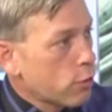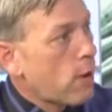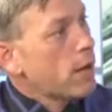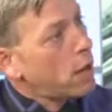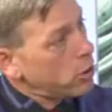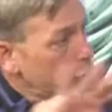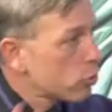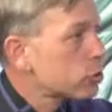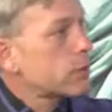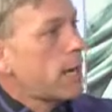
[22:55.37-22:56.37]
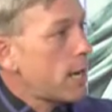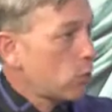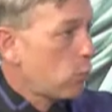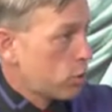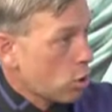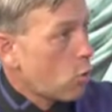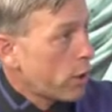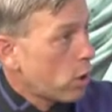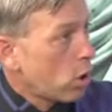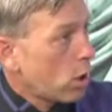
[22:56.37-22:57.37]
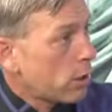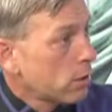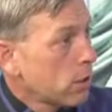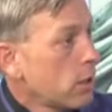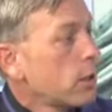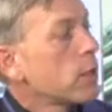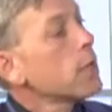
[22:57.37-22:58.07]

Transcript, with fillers: So I understand what's going on.